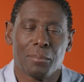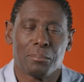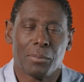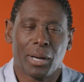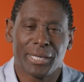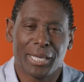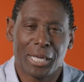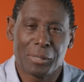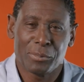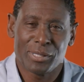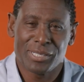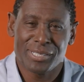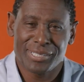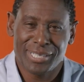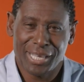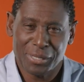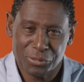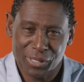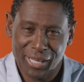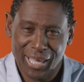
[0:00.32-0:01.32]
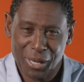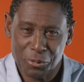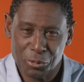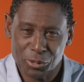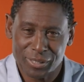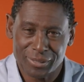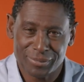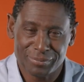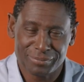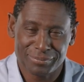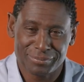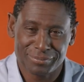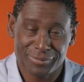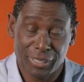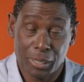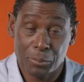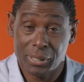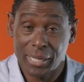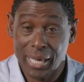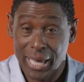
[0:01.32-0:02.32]
My name is David Harewood.
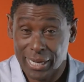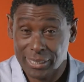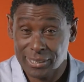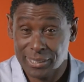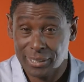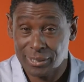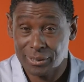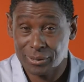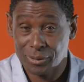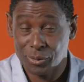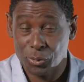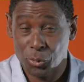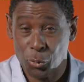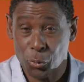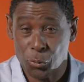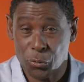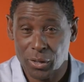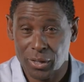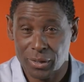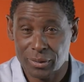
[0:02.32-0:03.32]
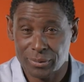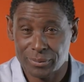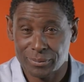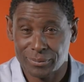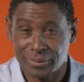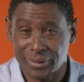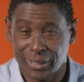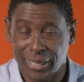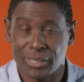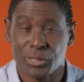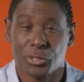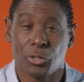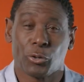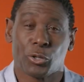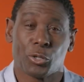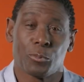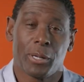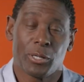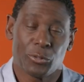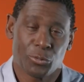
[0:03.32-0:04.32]
I'm an actor, author, and
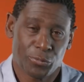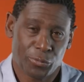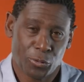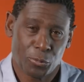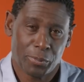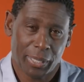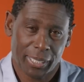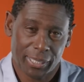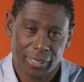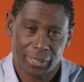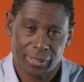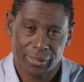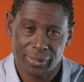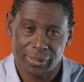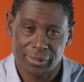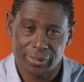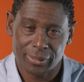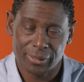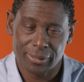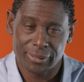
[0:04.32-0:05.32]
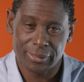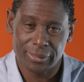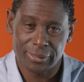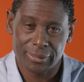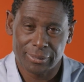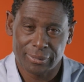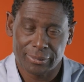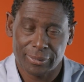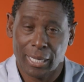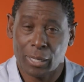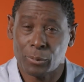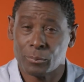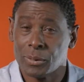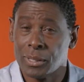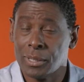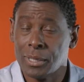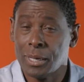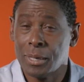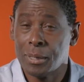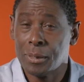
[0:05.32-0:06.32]
documentary filmmaker. Now,
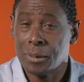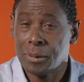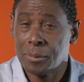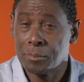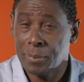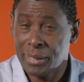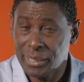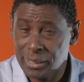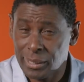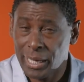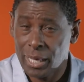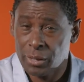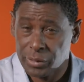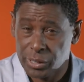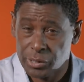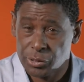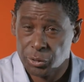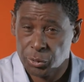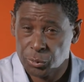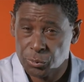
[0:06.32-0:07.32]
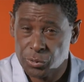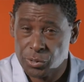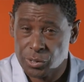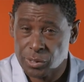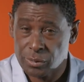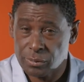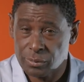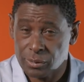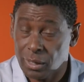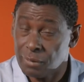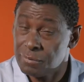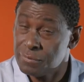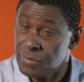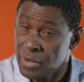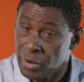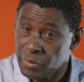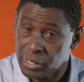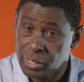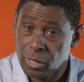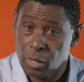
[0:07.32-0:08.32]
mental health issues are
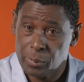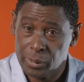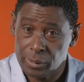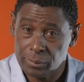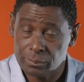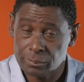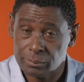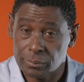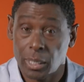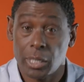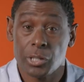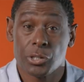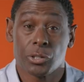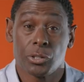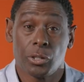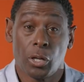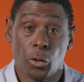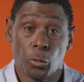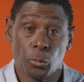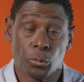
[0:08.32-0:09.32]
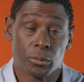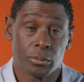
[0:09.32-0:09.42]
very common. I should know,